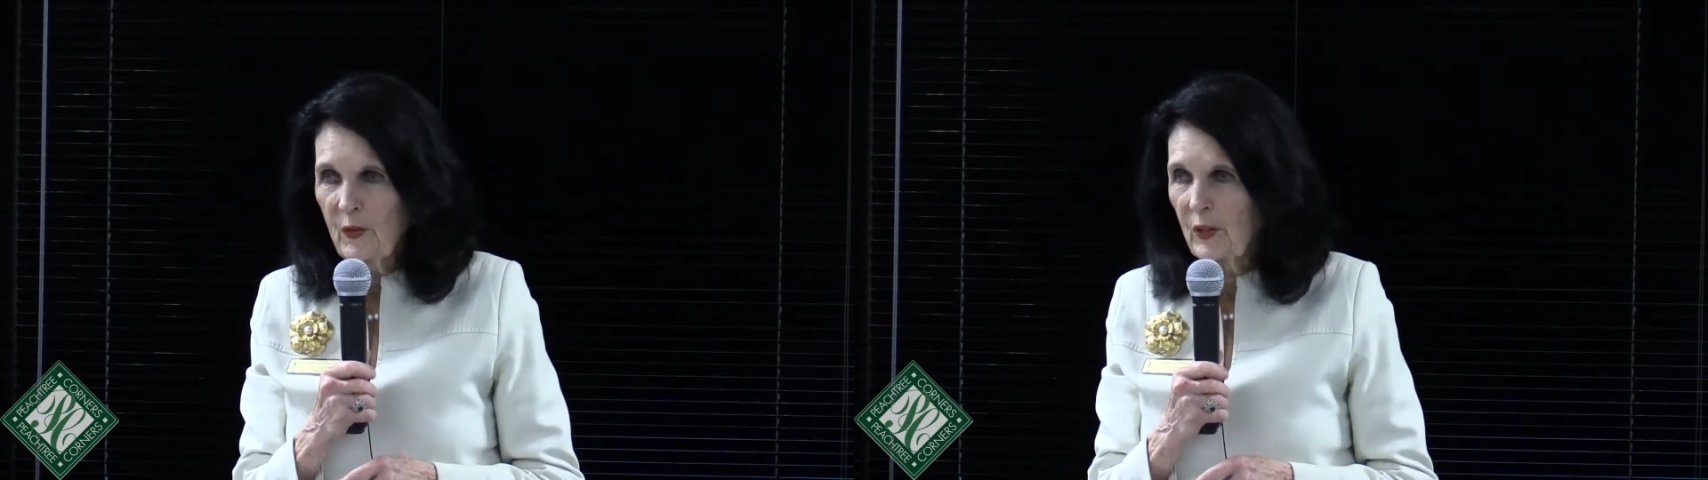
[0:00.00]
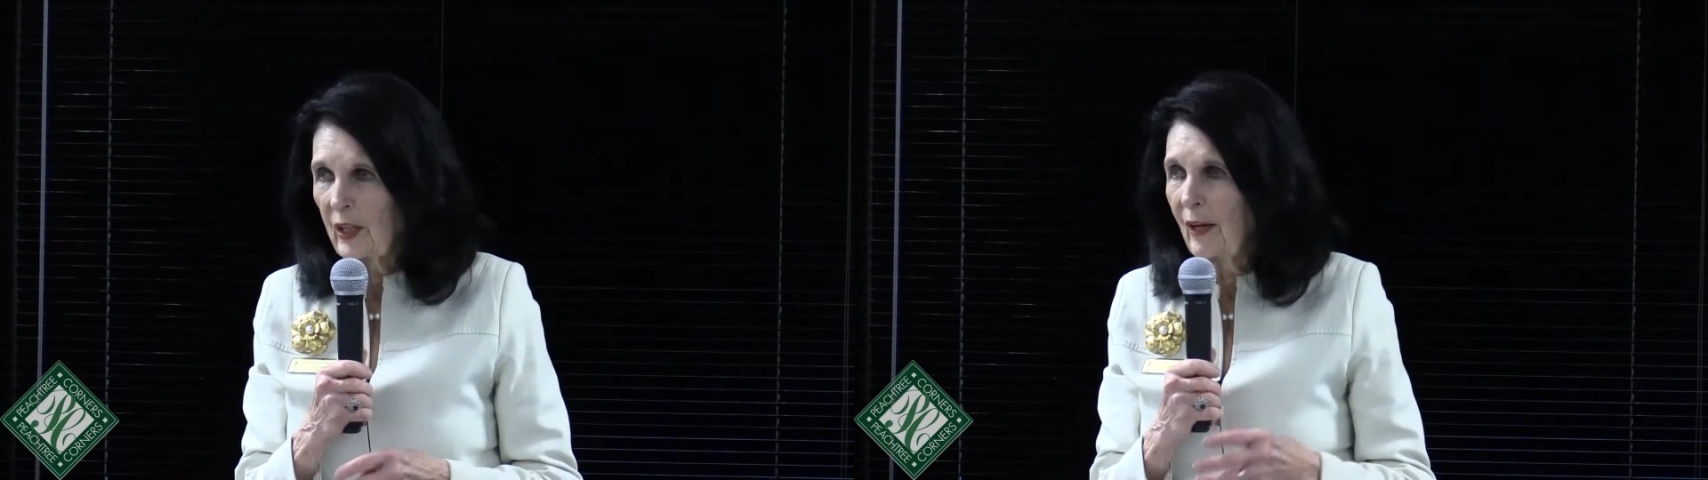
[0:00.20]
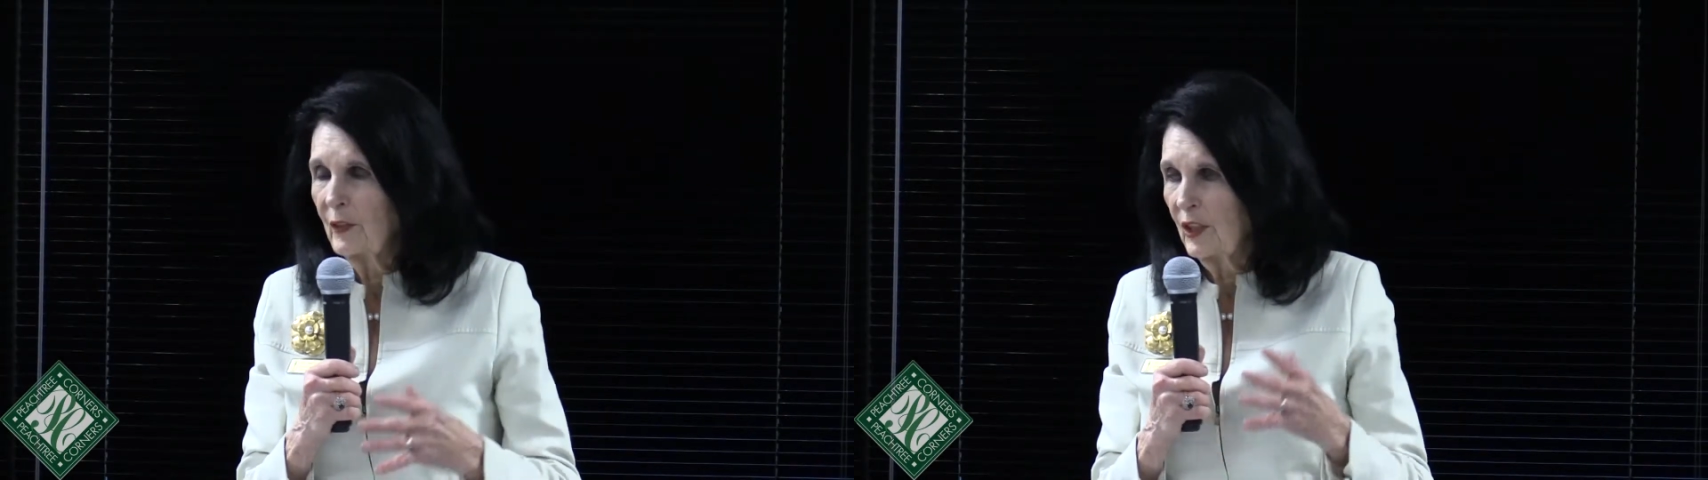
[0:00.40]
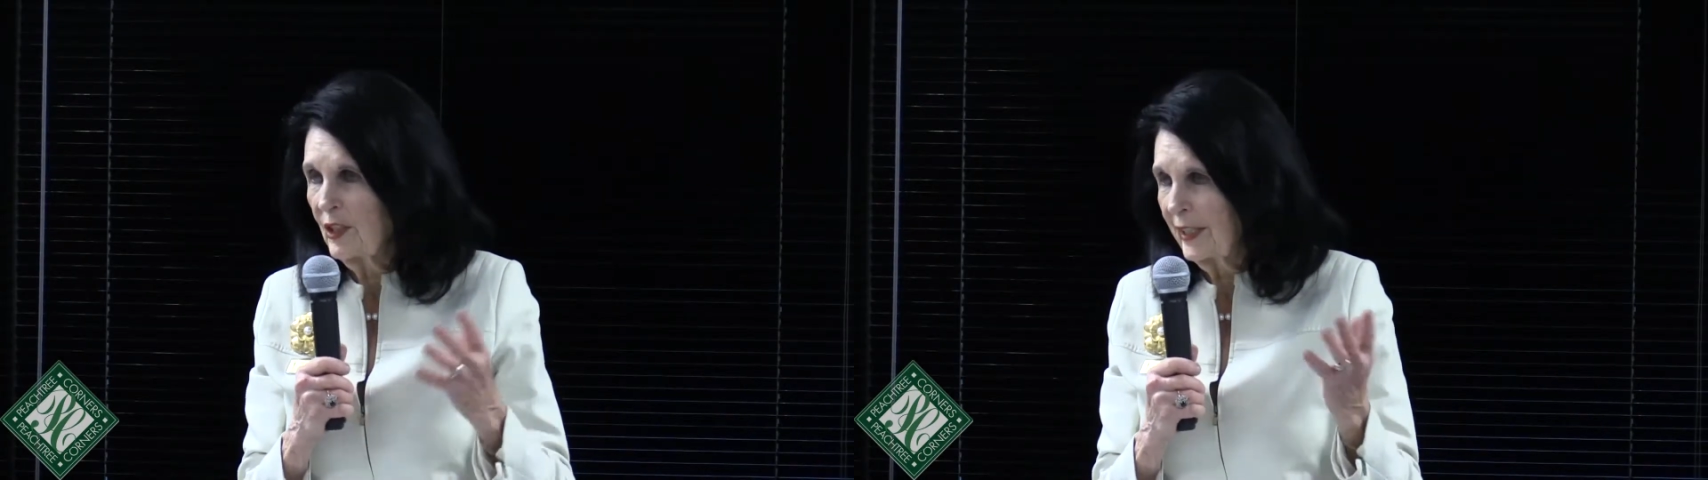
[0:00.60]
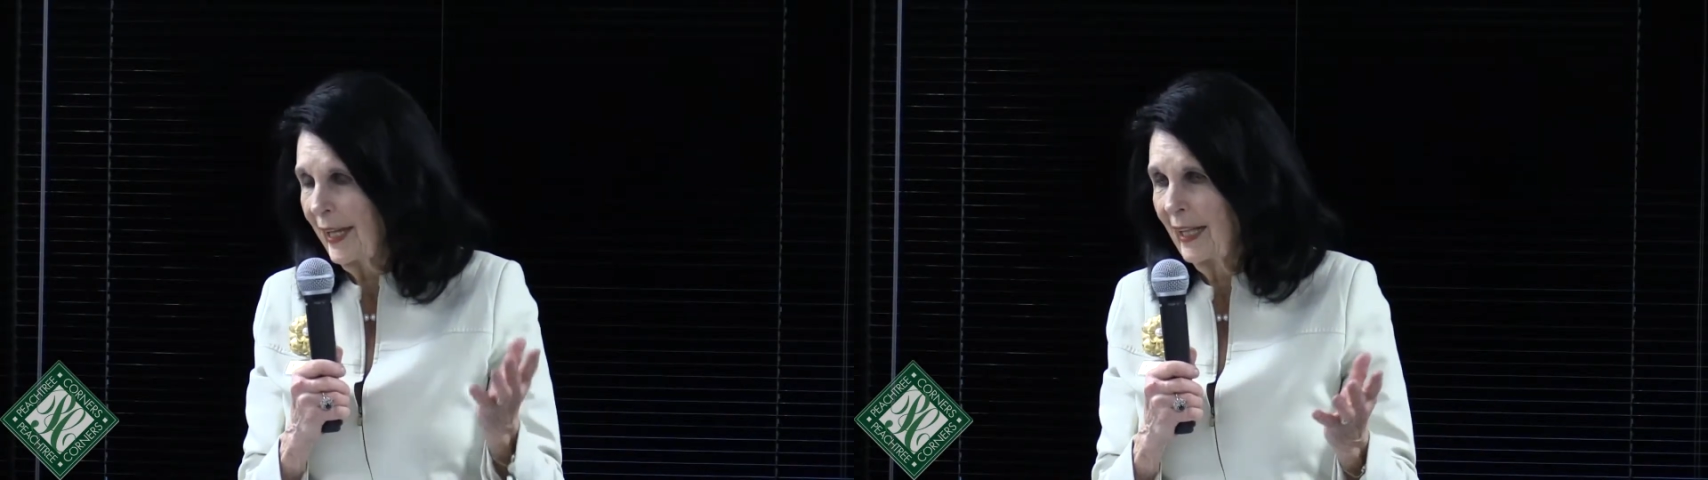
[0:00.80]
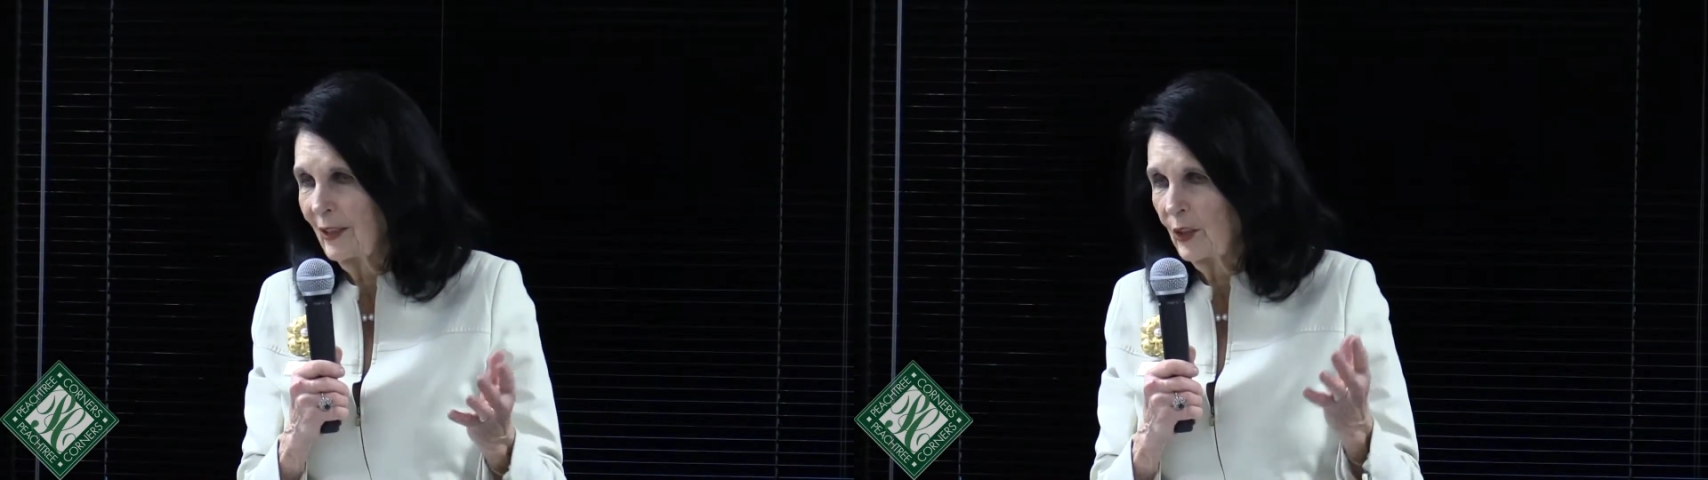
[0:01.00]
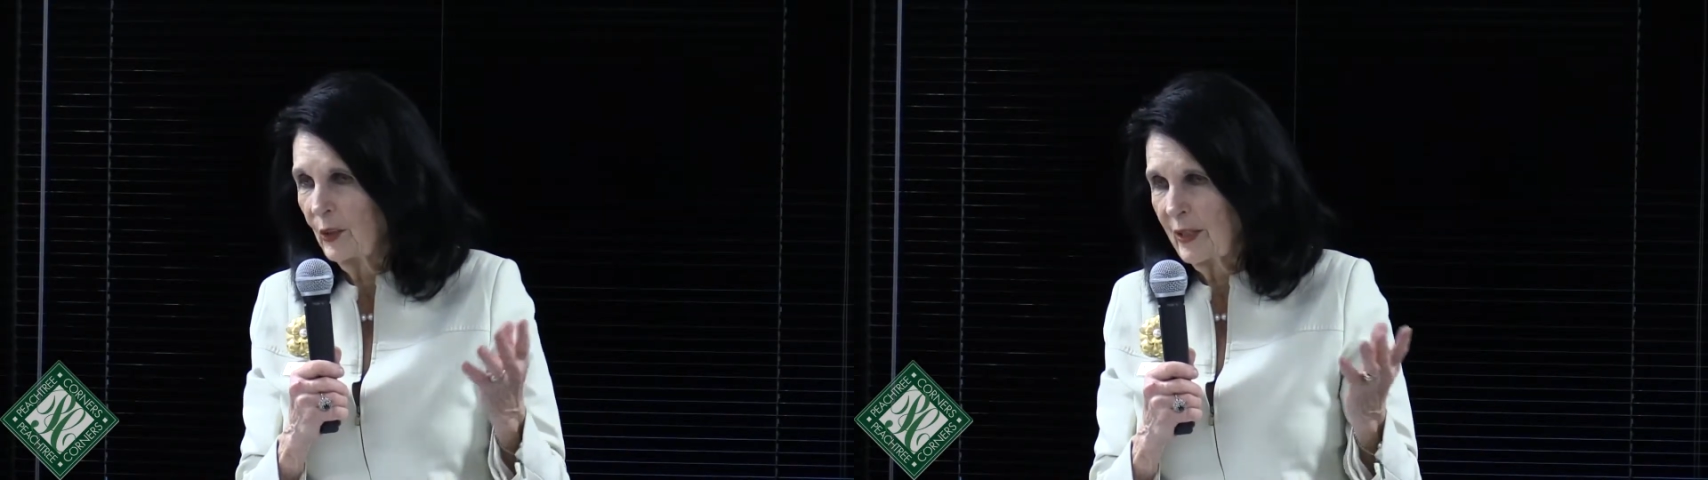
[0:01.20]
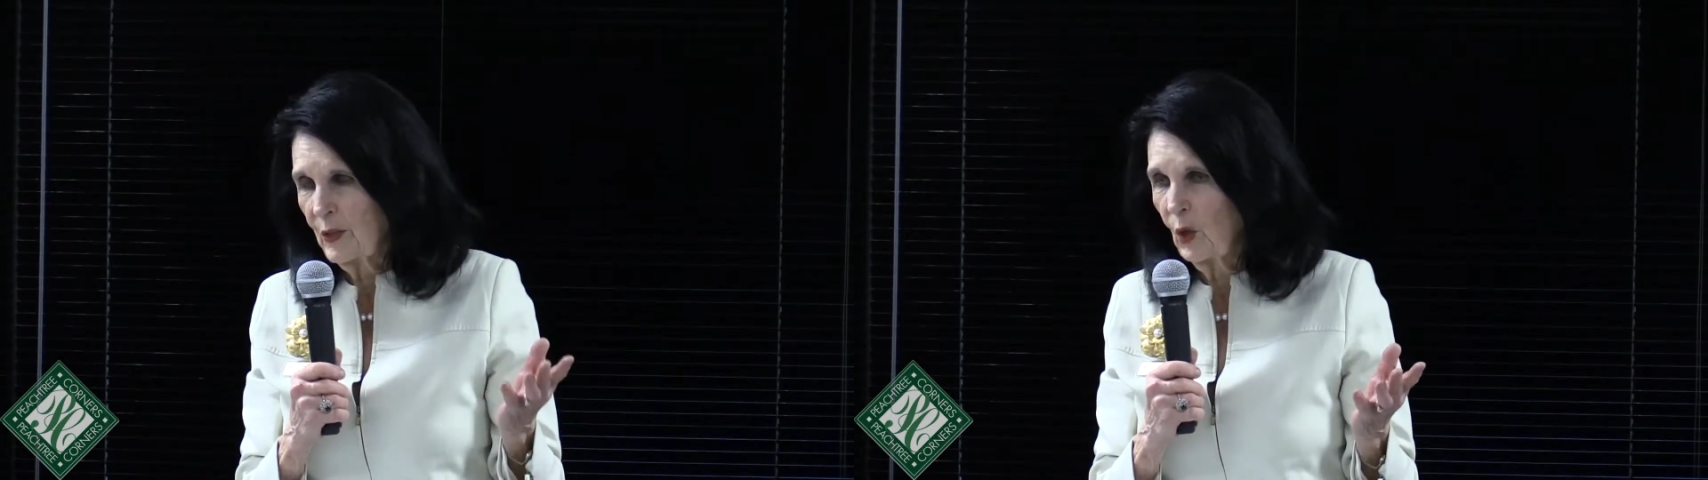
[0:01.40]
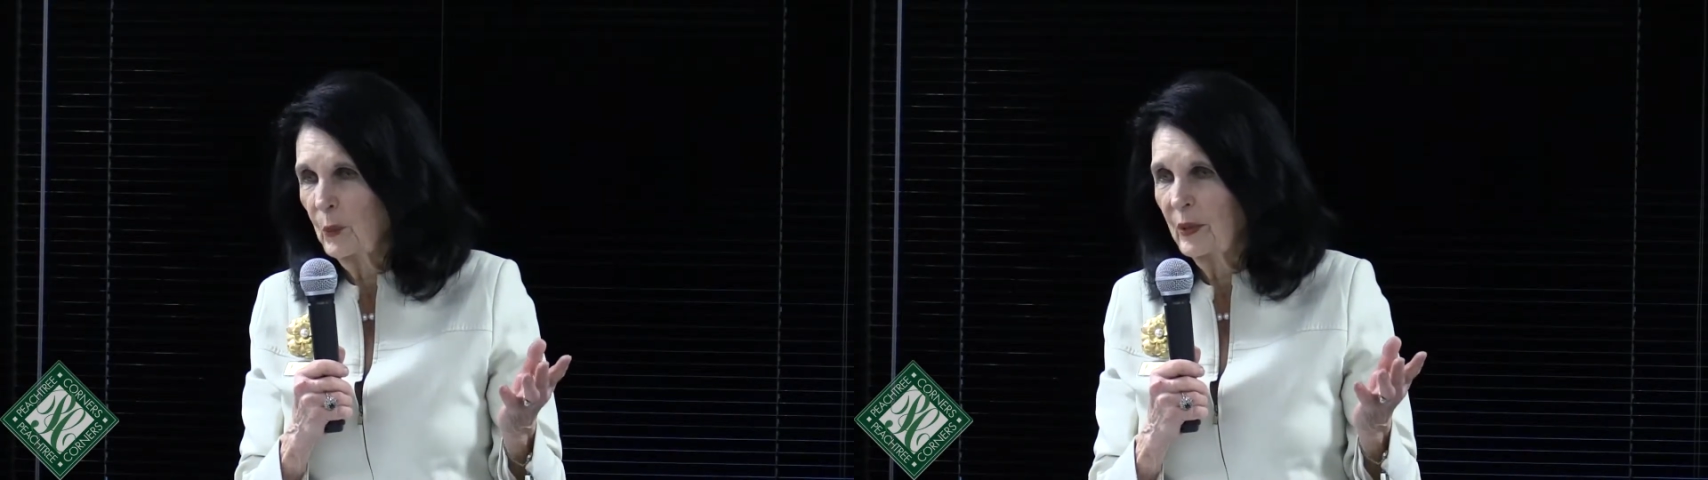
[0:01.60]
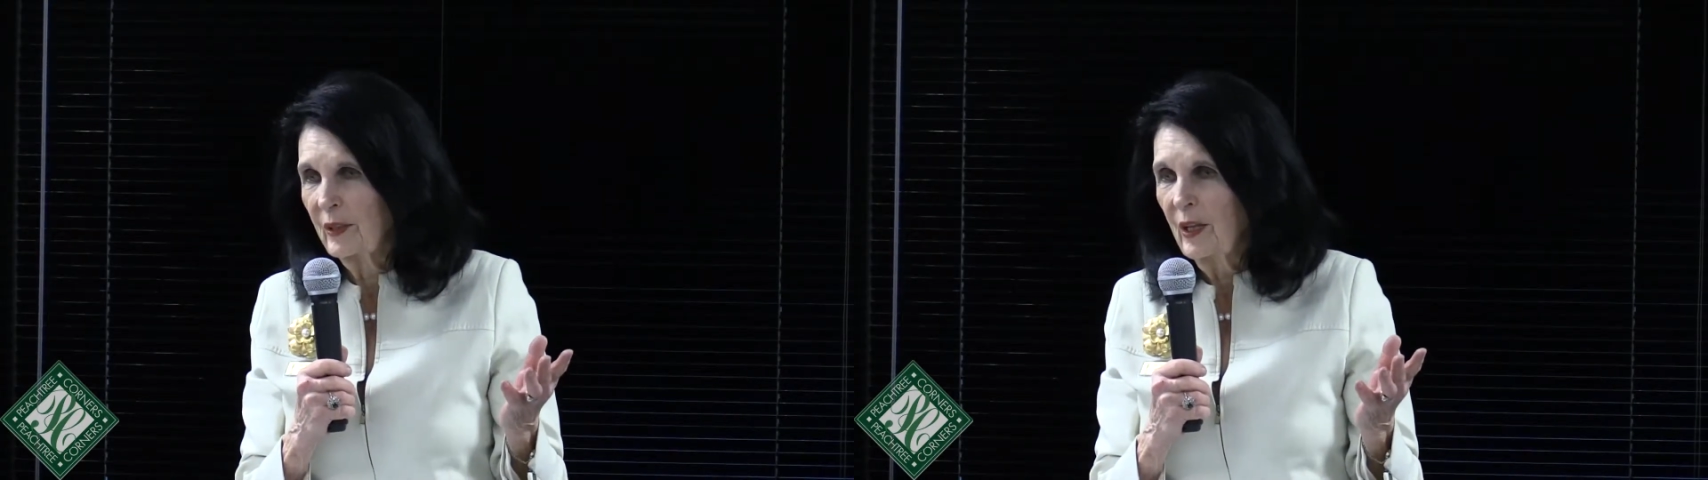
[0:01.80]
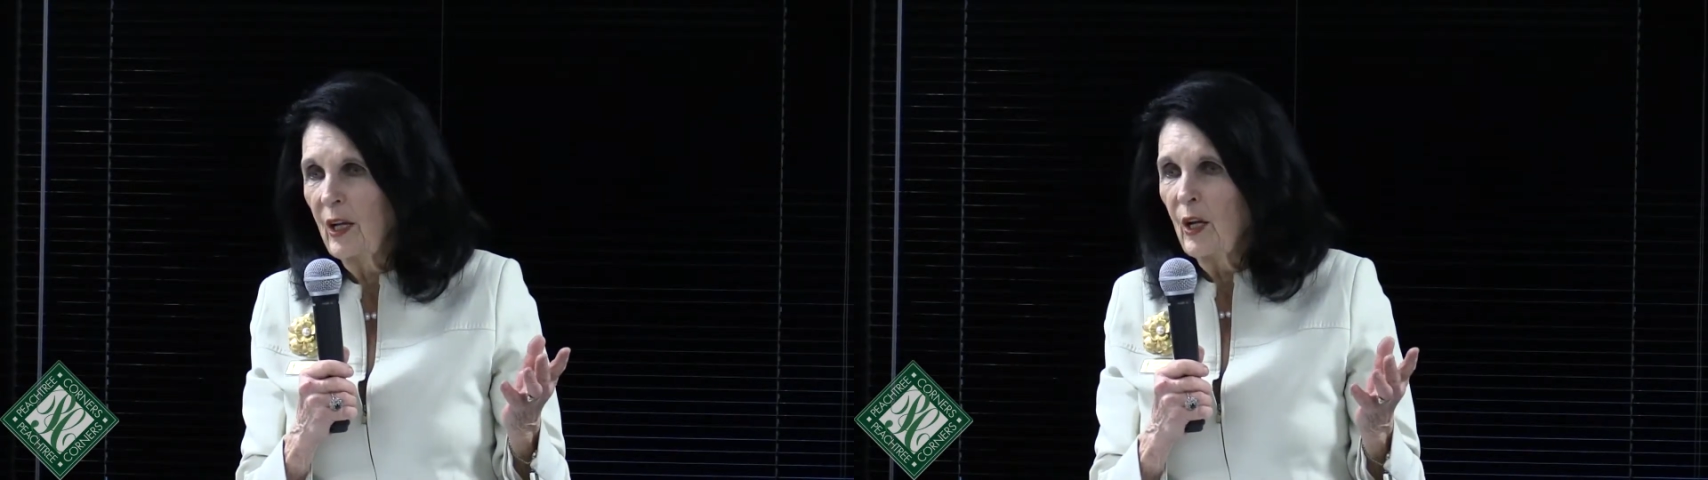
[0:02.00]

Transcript: the governor's calendar is open